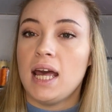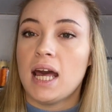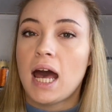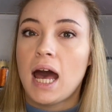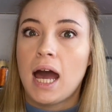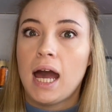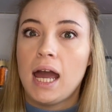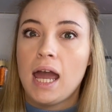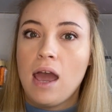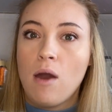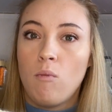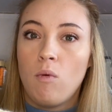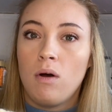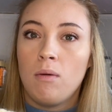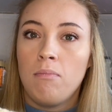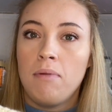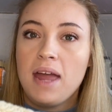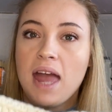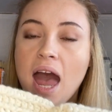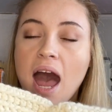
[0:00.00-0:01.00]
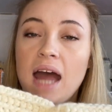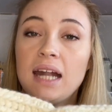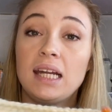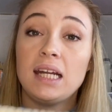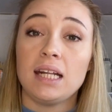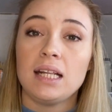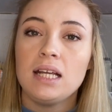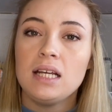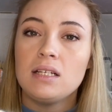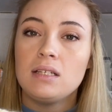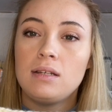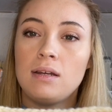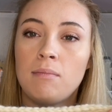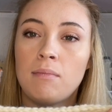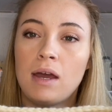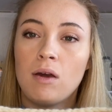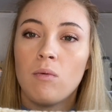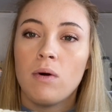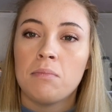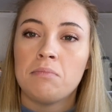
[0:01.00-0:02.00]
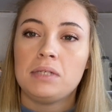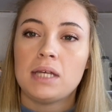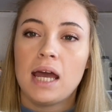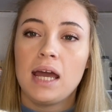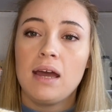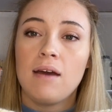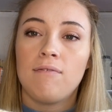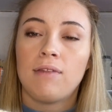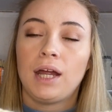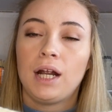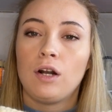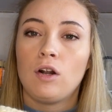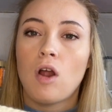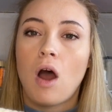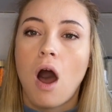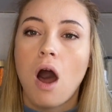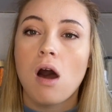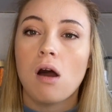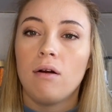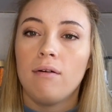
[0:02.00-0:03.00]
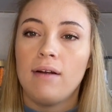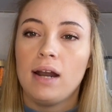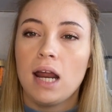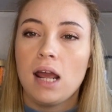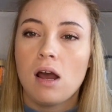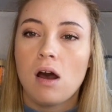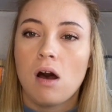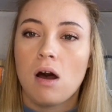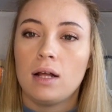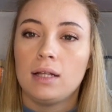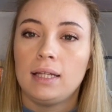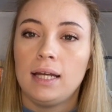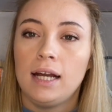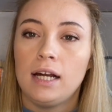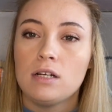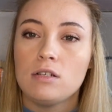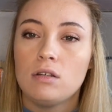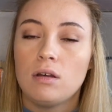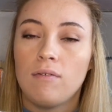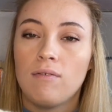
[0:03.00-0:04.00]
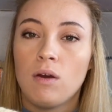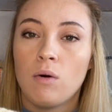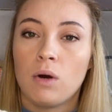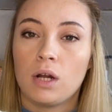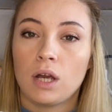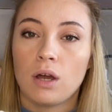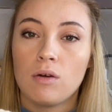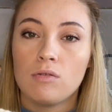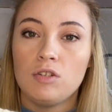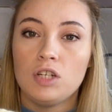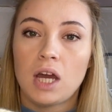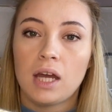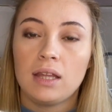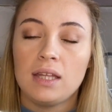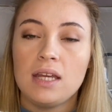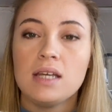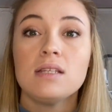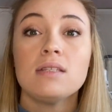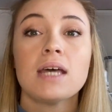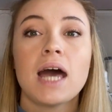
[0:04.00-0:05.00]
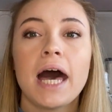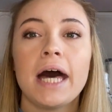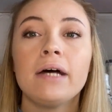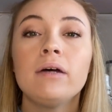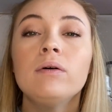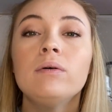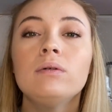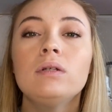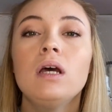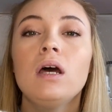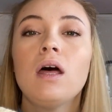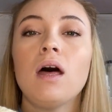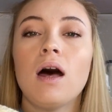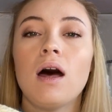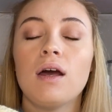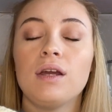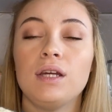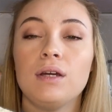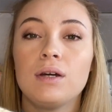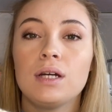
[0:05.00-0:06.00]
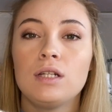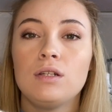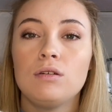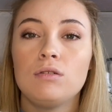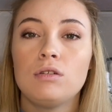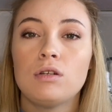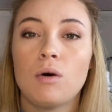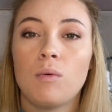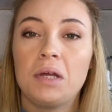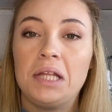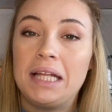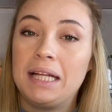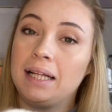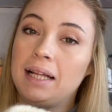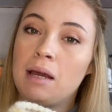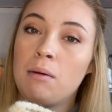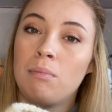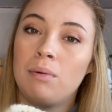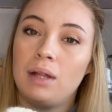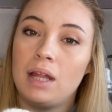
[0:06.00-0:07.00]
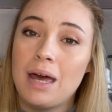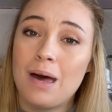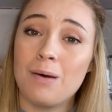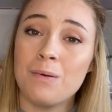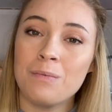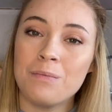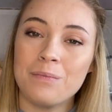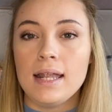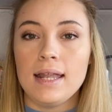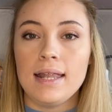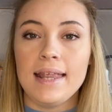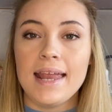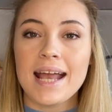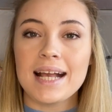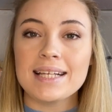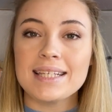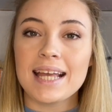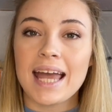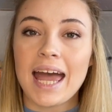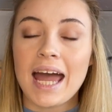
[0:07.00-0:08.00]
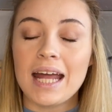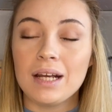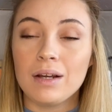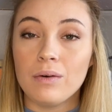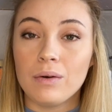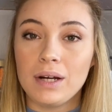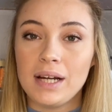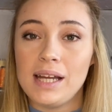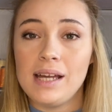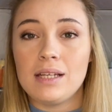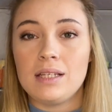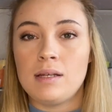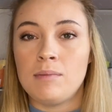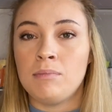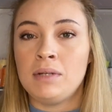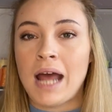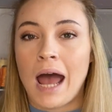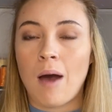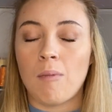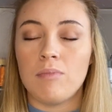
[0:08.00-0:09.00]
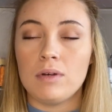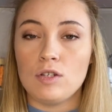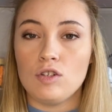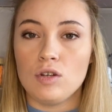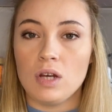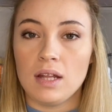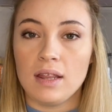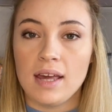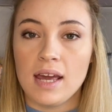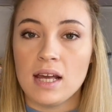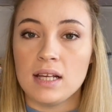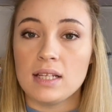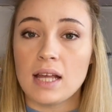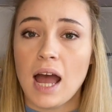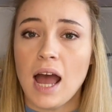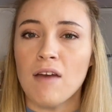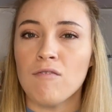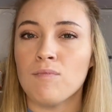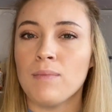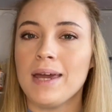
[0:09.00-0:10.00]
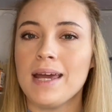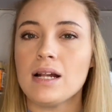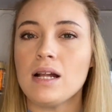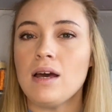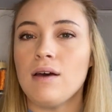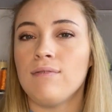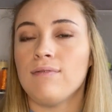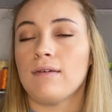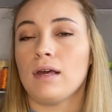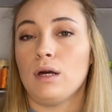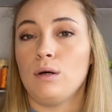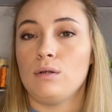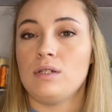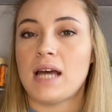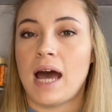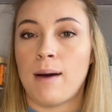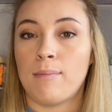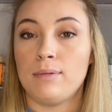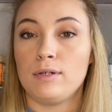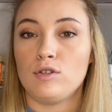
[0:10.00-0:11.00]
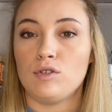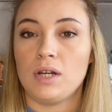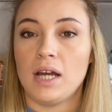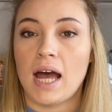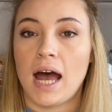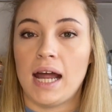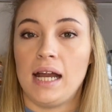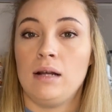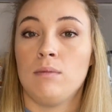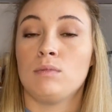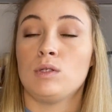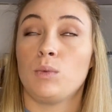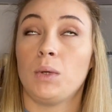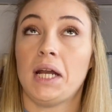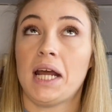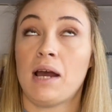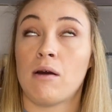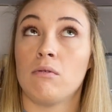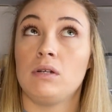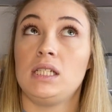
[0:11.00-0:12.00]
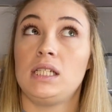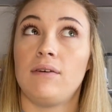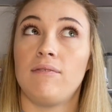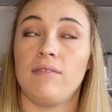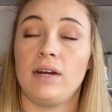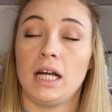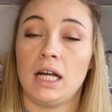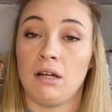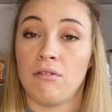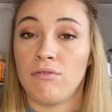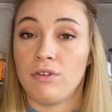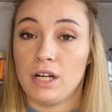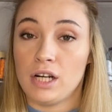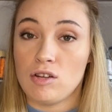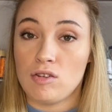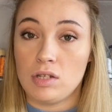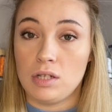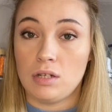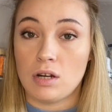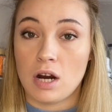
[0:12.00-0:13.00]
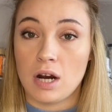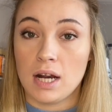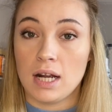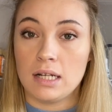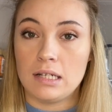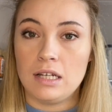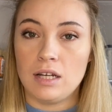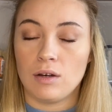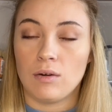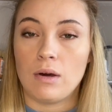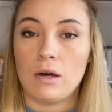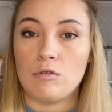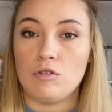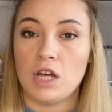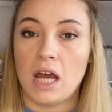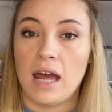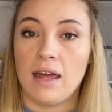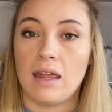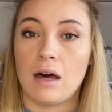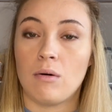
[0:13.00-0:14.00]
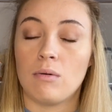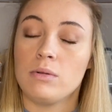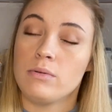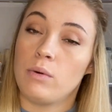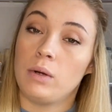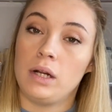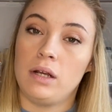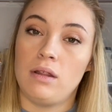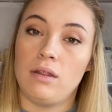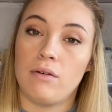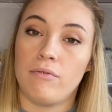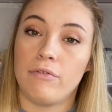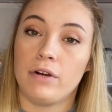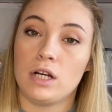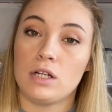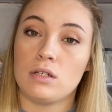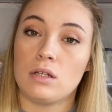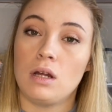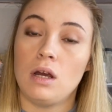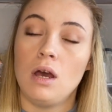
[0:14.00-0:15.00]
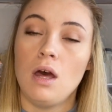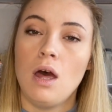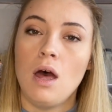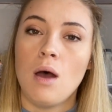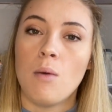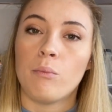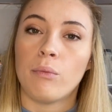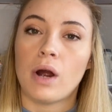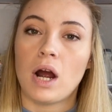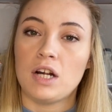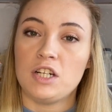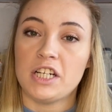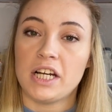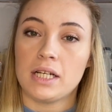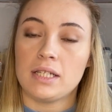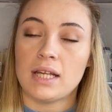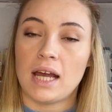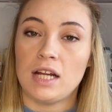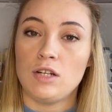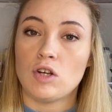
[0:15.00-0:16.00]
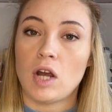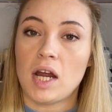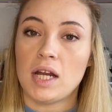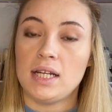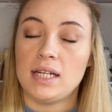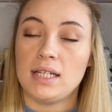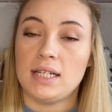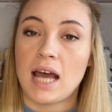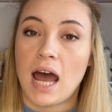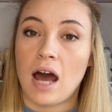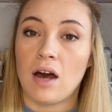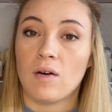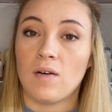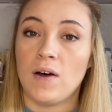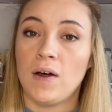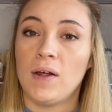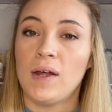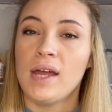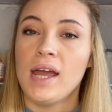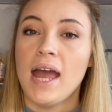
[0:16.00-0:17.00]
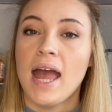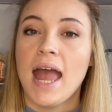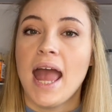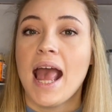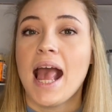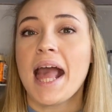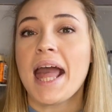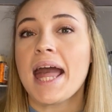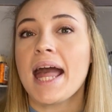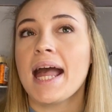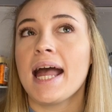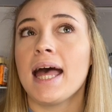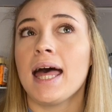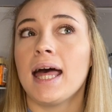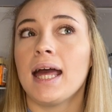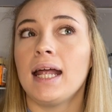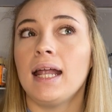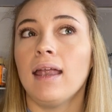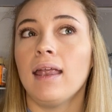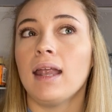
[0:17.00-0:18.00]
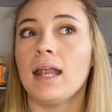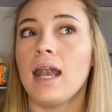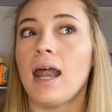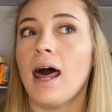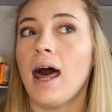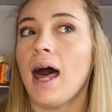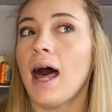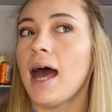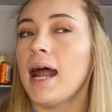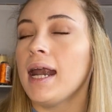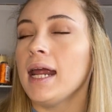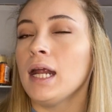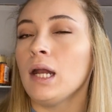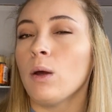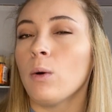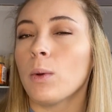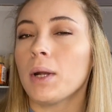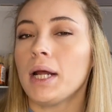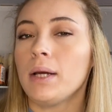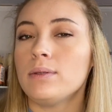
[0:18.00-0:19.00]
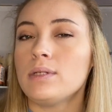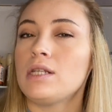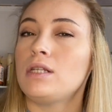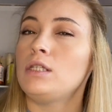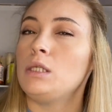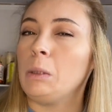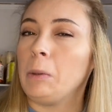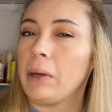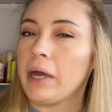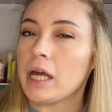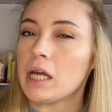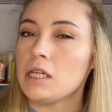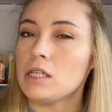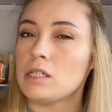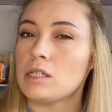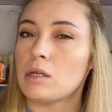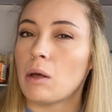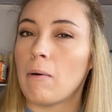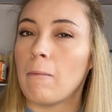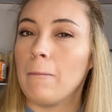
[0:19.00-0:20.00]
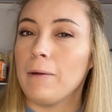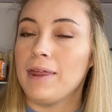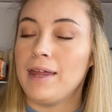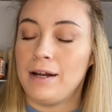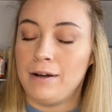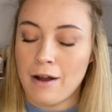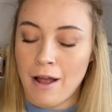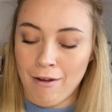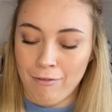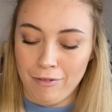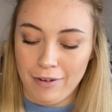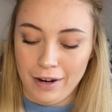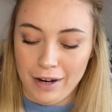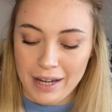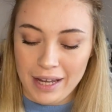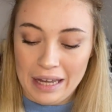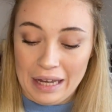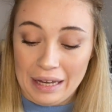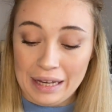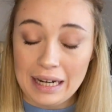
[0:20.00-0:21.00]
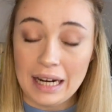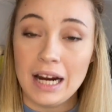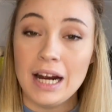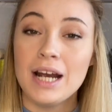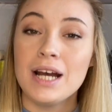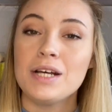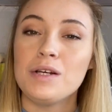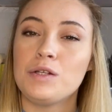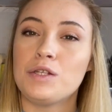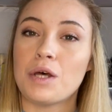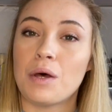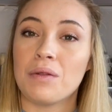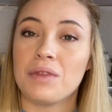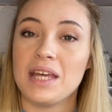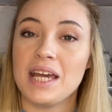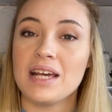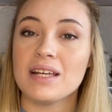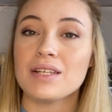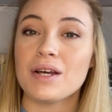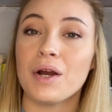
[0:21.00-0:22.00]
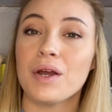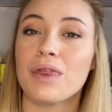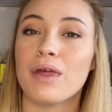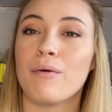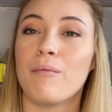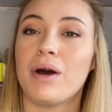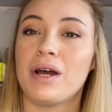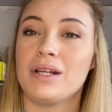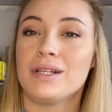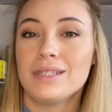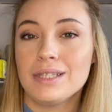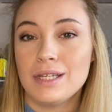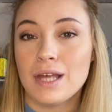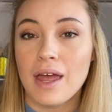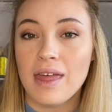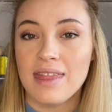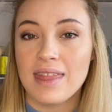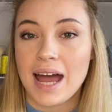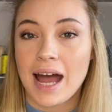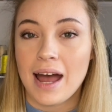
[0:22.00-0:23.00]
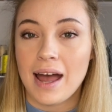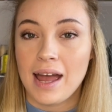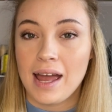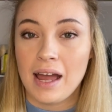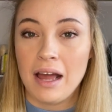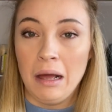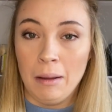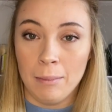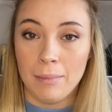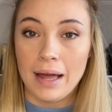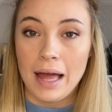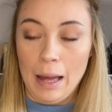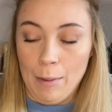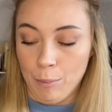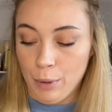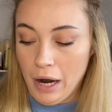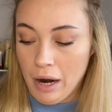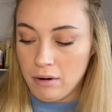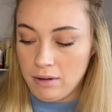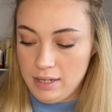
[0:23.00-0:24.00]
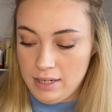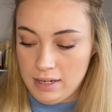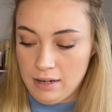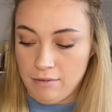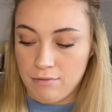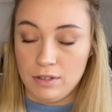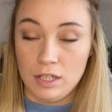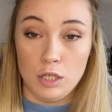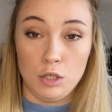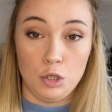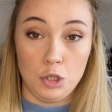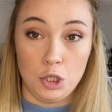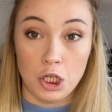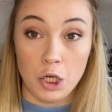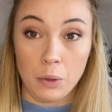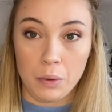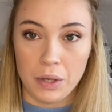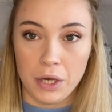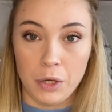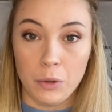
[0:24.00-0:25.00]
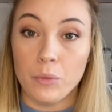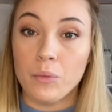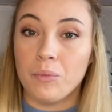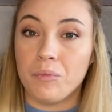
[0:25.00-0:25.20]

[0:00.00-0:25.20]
I will be adding these to my website if they're not already on there, so if you want to go check these out, you can do so in the link below. Next category is some tapestry things. I've made a few tapestry items when I was very first starting to crochet. That was one of the first projects I tried to tackle, and I didn't know what I was doing, so they're not very good. So these are the ones that I am proud enough to show you.